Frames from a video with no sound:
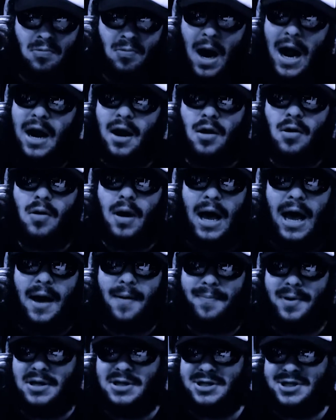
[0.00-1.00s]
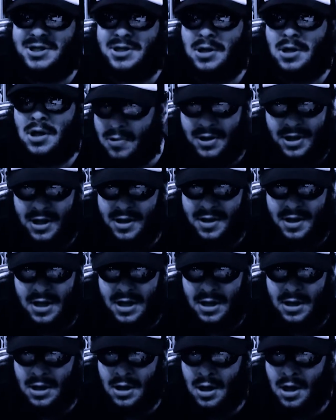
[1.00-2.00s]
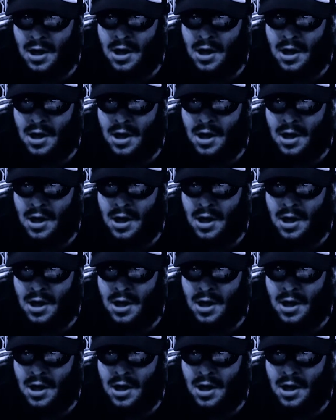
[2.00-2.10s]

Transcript: radical happens within the